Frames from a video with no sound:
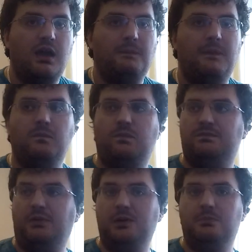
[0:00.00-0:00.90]
But
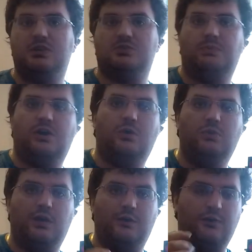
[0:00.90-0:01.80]
pretty much my whole
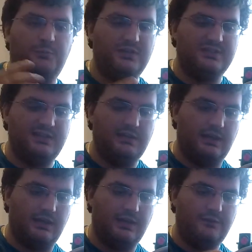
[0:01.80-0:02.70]
life I've been
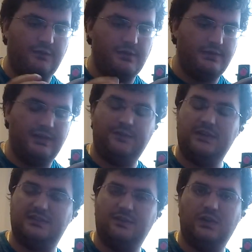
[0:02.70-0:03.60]
seeing, if
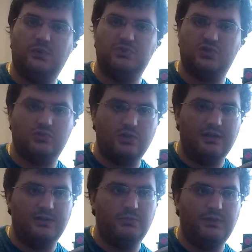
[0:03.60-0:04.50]
there's something I'm
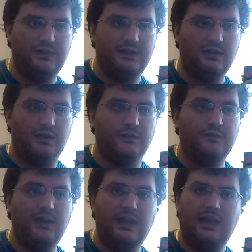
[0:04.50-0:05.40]
struggling with in life,
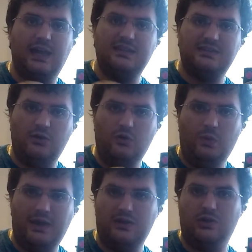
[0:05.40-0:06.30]
is there a
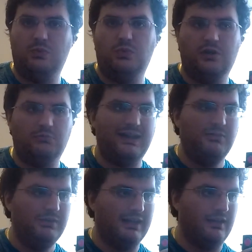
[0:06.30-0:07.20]
way I can work
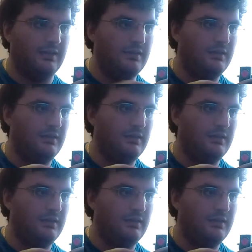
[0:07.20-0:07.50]
around it?